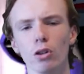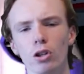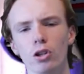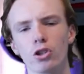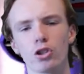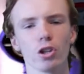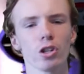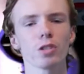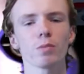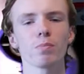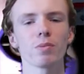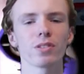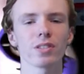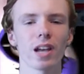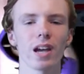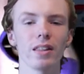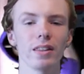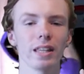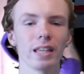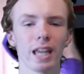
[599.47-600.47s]
look just
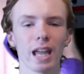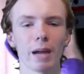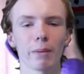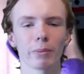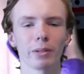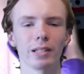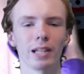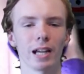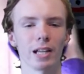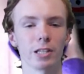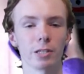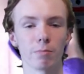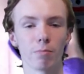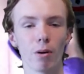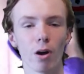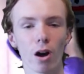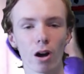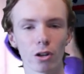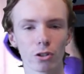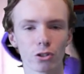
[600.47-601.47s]
beside the Camera 9's
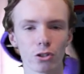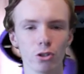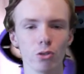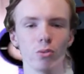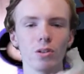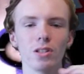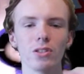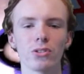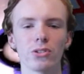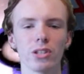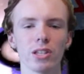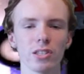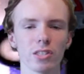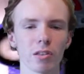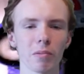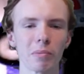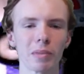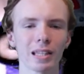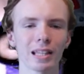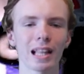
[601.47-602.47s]
box, you can see
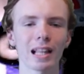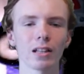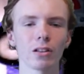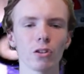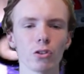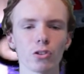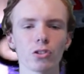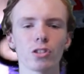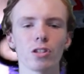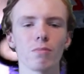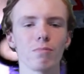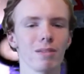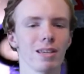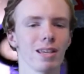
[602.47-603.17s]
something that looks to